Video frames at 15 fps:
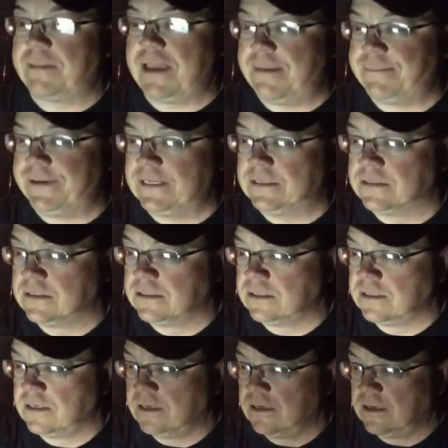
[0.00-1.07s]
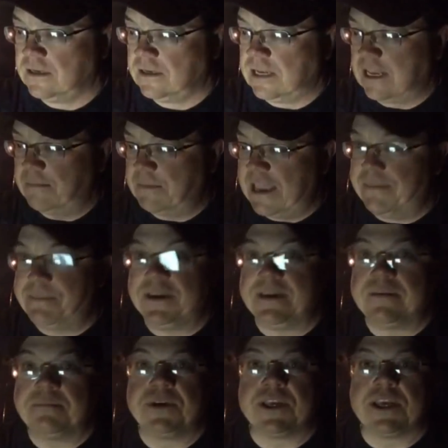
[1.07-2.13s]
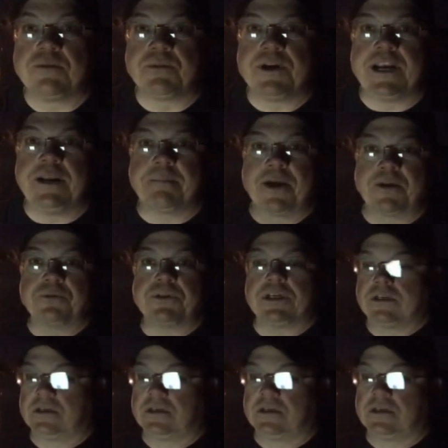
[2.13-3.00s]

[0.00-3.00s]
I'm happy. I'm happy. Put a good one in the boat.